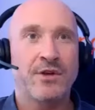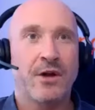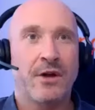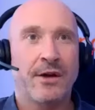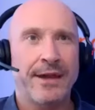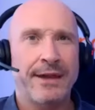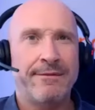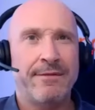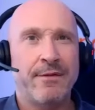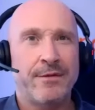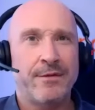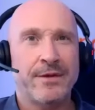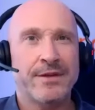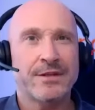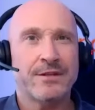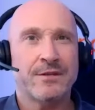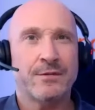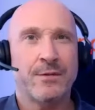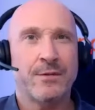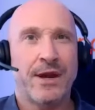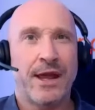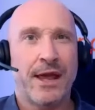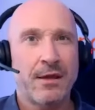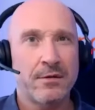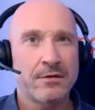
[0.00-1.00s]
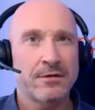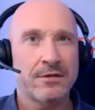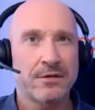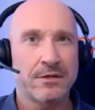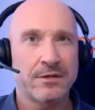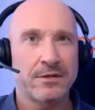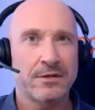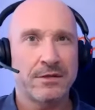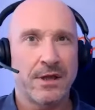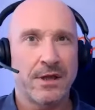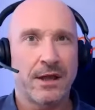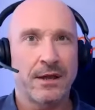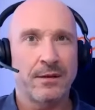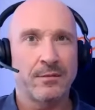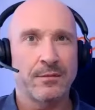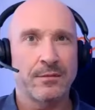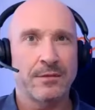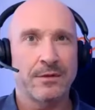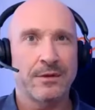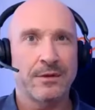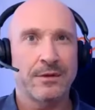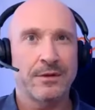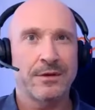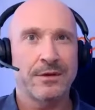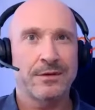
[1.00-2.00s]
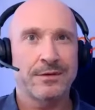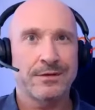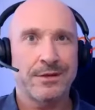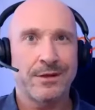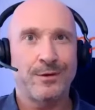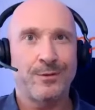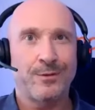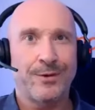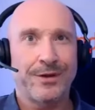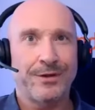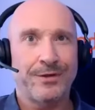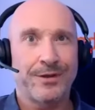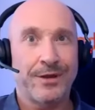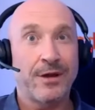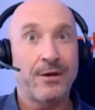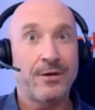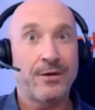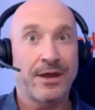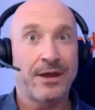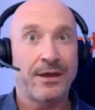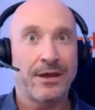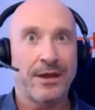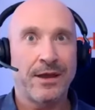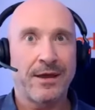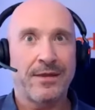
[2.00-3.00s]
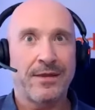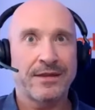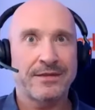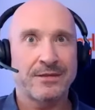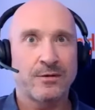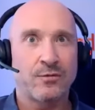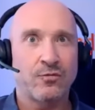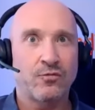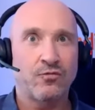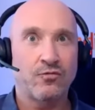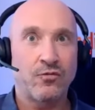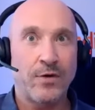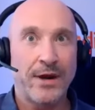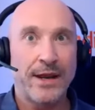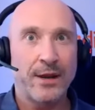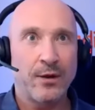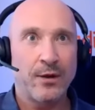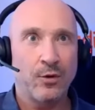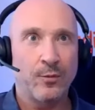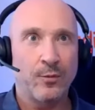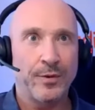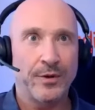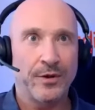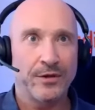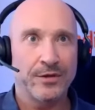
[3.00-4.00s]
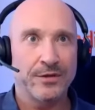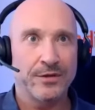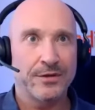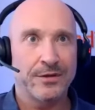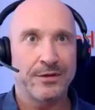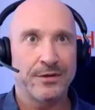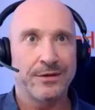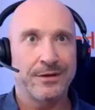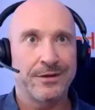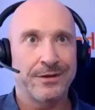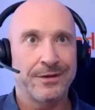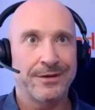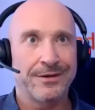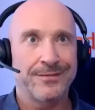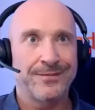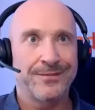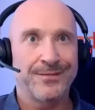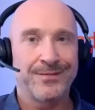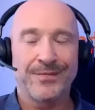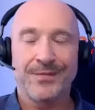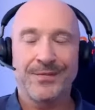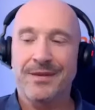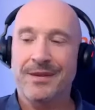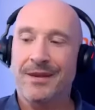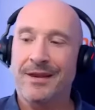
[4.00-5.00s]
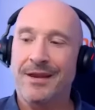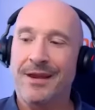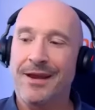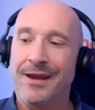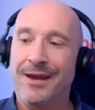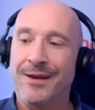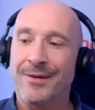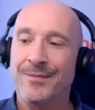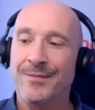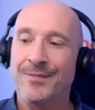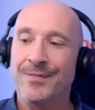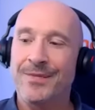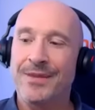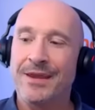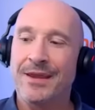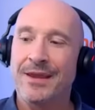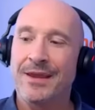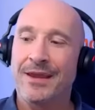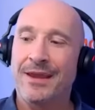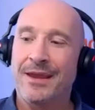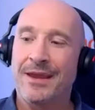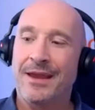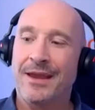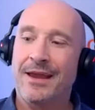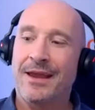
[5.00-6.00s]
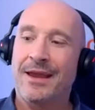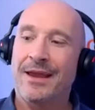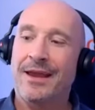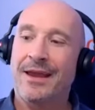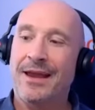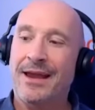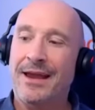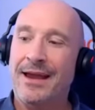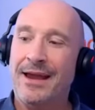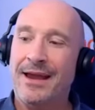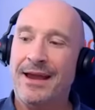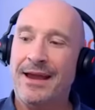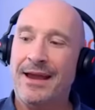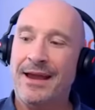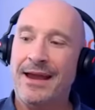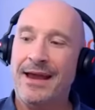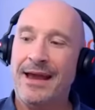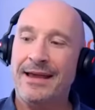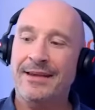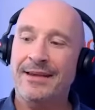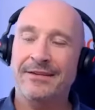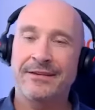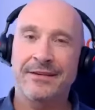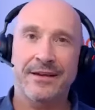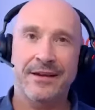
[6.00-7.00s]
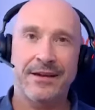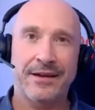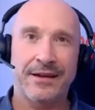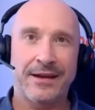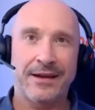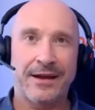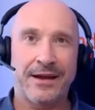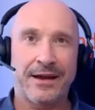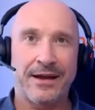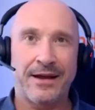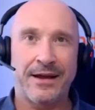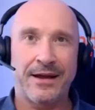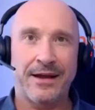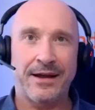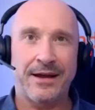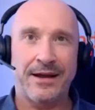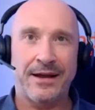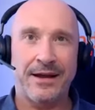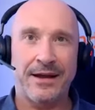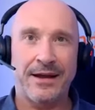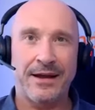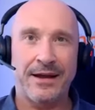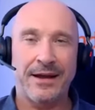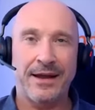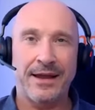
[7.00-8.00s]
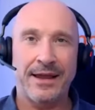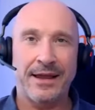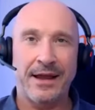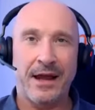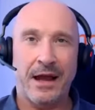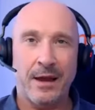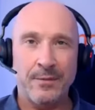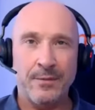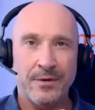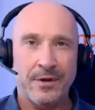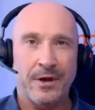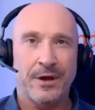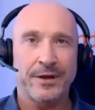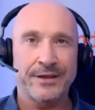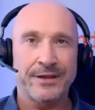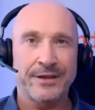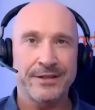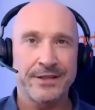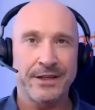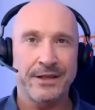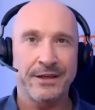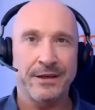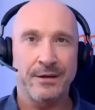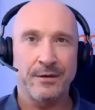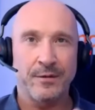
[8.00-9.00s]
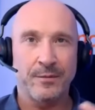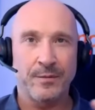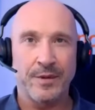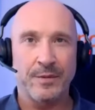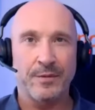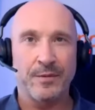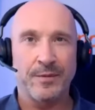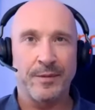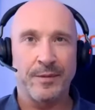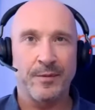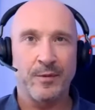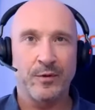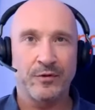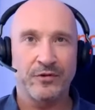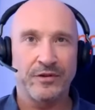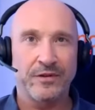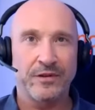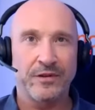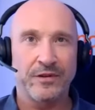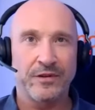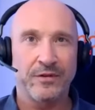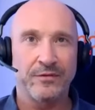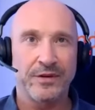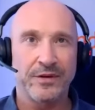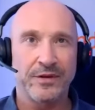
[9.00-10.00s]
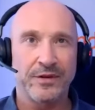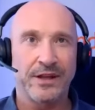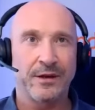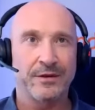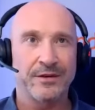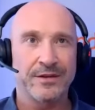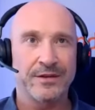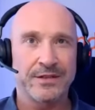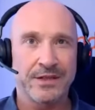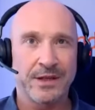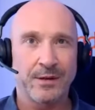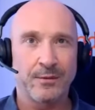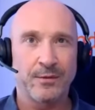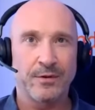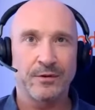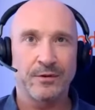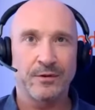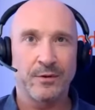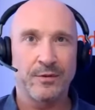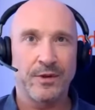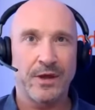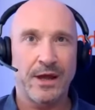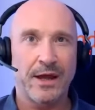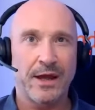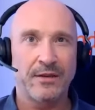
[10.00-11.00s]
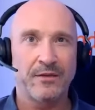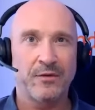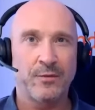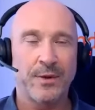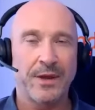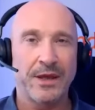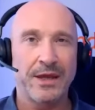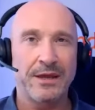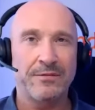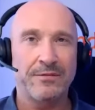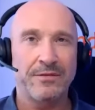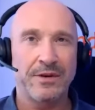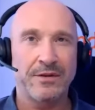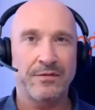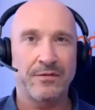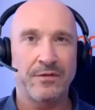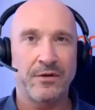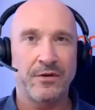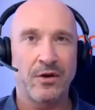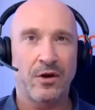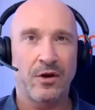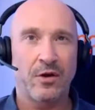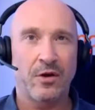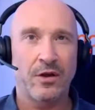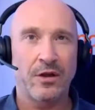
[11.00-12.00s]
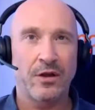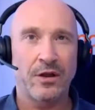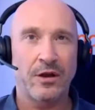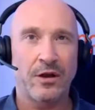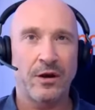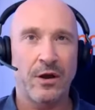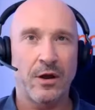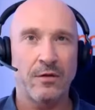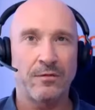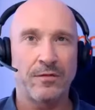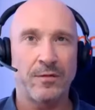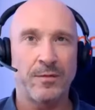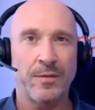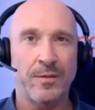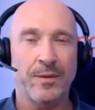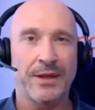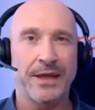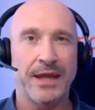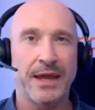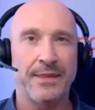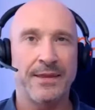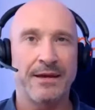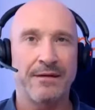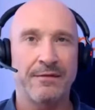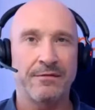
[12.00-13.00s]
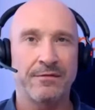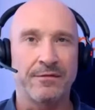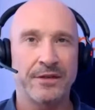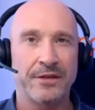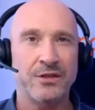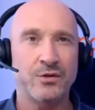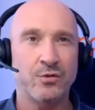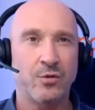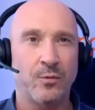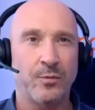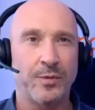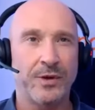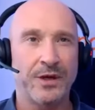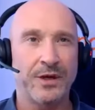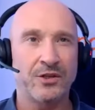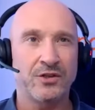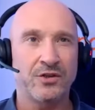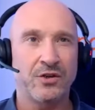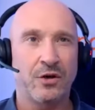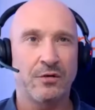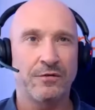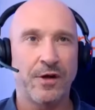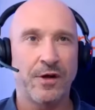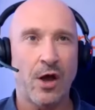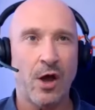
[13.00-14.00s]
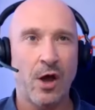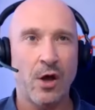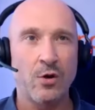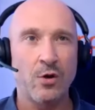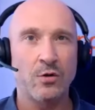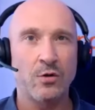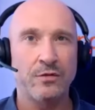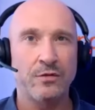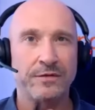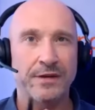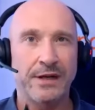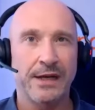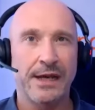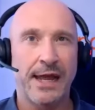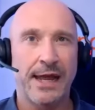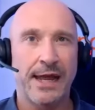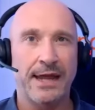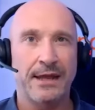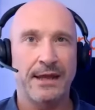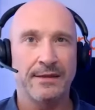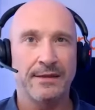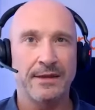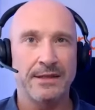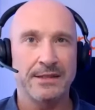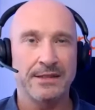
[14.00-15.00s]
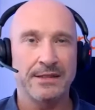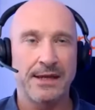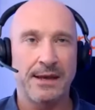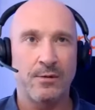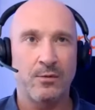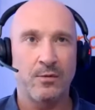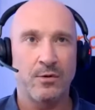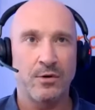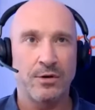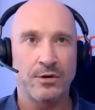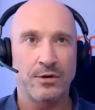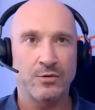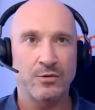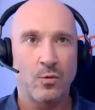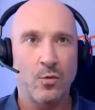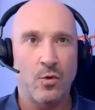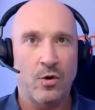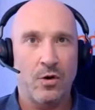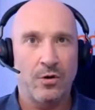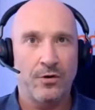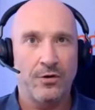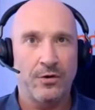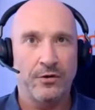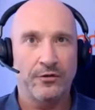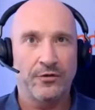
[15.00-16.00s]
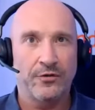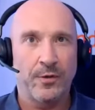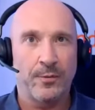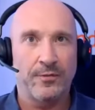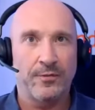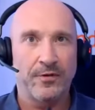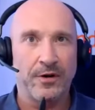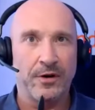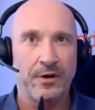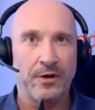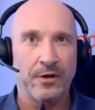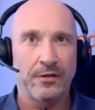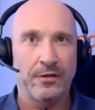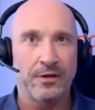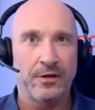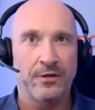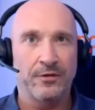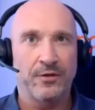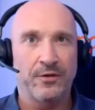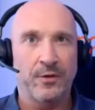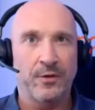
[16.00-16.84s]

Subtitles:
are, even if it's someone else's name, so that we can think, okay, yeah, that's a real person. Um, and I can see you, and people maybe watching this on video can see what you're doing with your hands. But even if not, hopefully people are getting that visual picture of overlaying these networks, one on top of another,